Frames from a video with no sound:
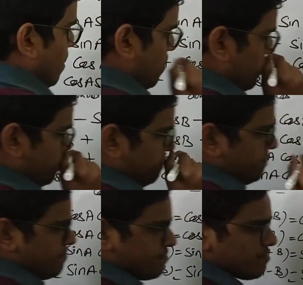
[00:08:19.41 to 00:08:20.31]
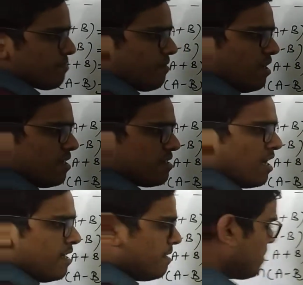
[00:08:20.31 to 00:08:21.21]
Sin
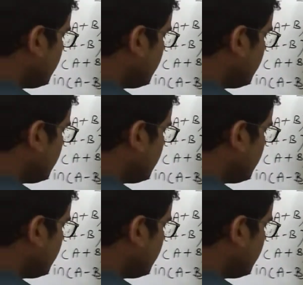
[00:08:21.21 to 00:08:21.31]
A minus